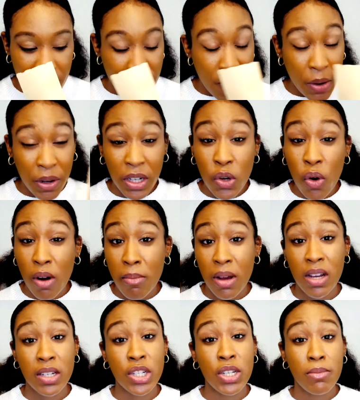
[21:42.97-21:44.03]
Very
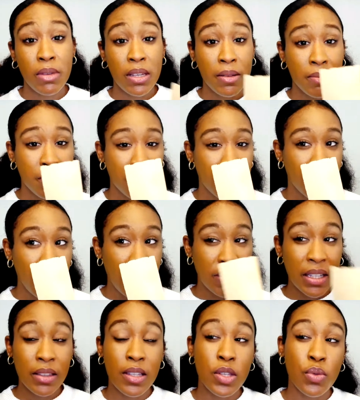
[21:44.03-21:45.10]
gourmand to me. I
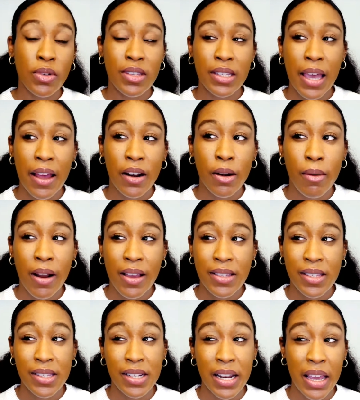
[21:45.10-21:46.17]
think this one is categorized
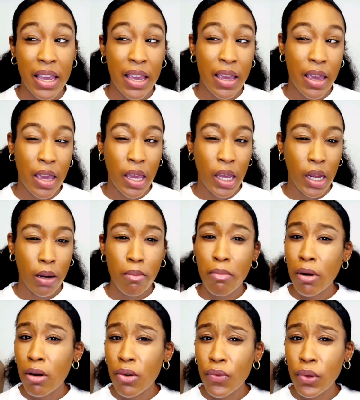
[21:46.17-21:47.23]
as an
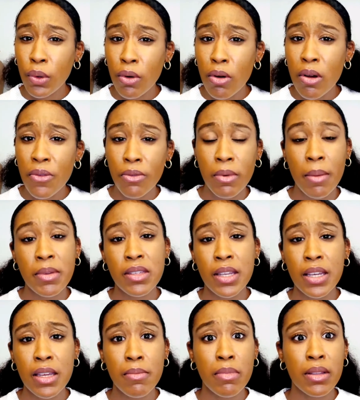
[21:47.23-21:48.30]
amber floral, if I'm not
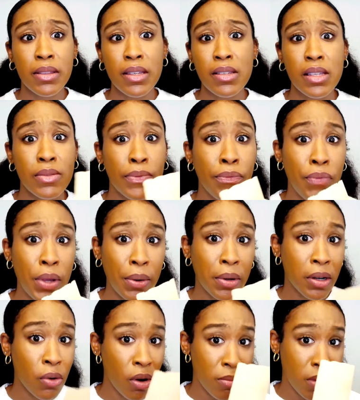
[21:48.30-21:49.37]
mistaken, but this is very
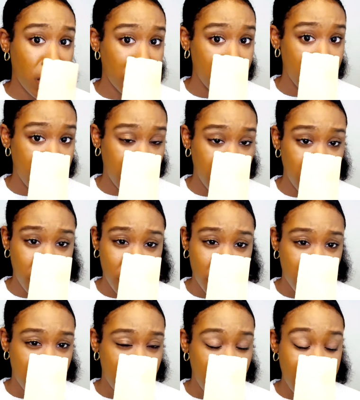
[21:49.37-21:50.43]
gourmand to me.
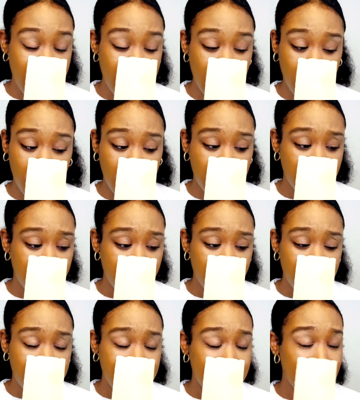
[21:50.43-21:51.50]
Very
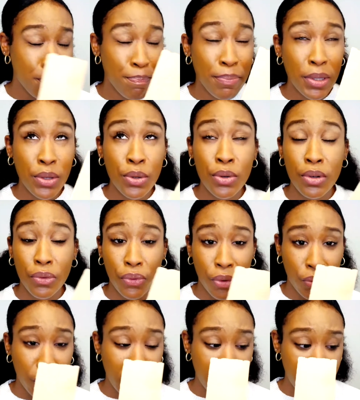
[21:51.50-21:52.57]
beautiful
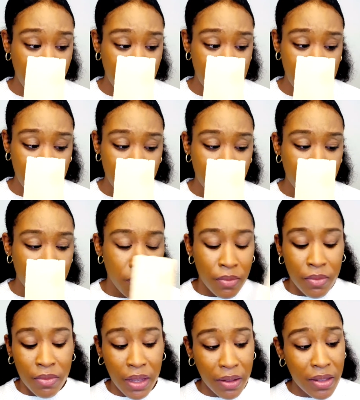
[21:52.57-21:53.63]
fragrance.
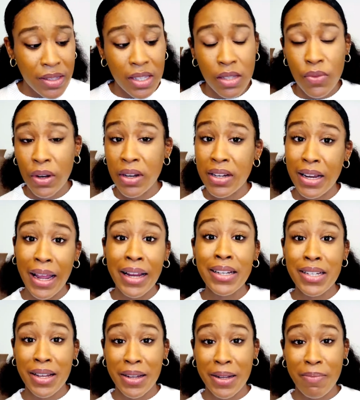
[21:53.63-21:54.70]
Now this is very
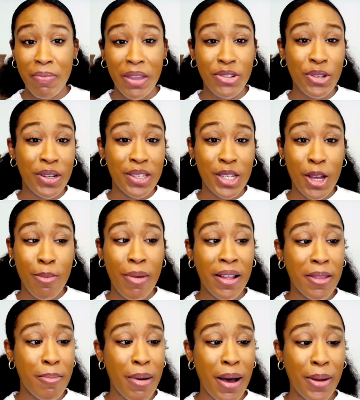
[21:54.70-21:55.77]
nighttime, as you can tell by
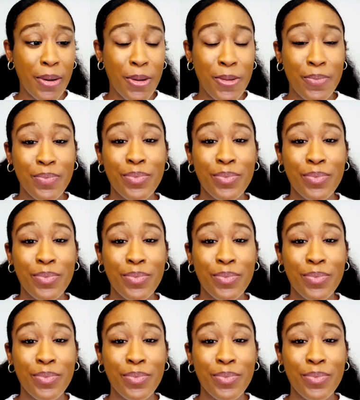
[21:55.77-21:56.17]
the bottle.